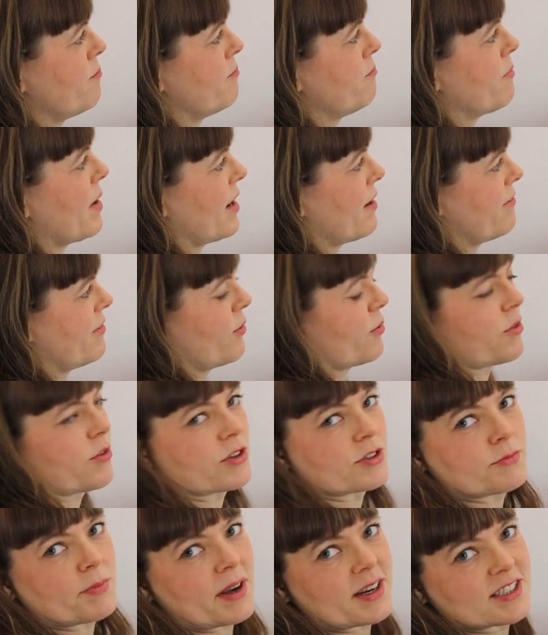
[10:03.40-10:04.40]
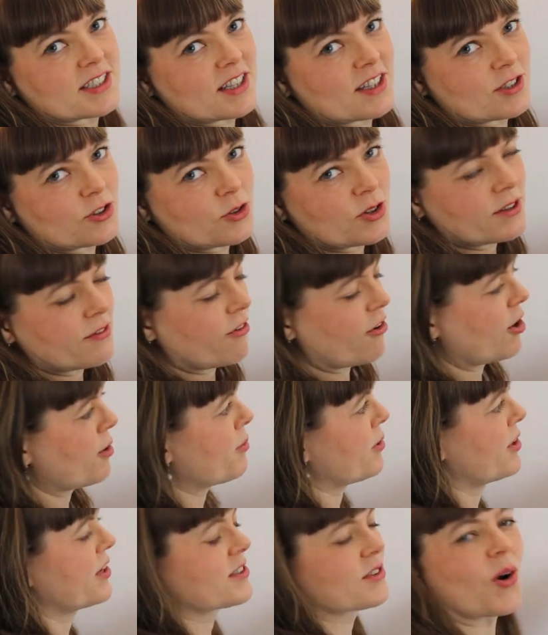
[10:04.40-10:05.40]
benefit with respect to the choice
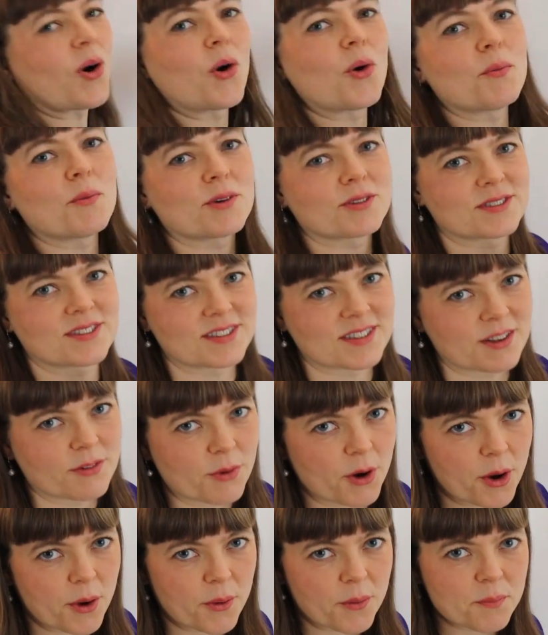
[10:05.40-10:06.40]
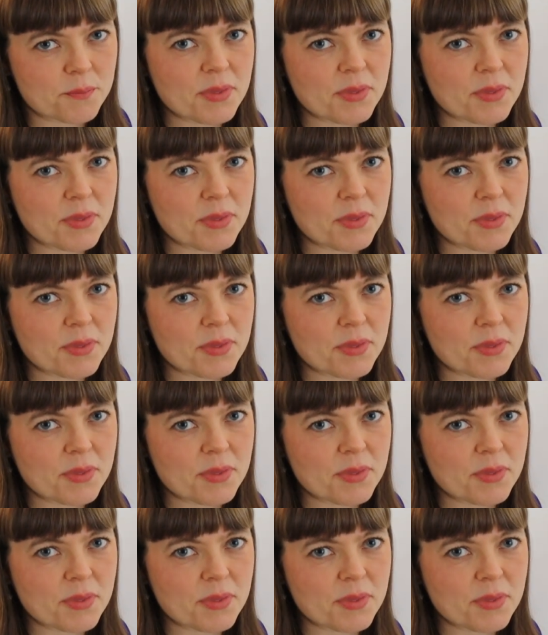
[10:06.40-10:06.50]
variable is almost zero.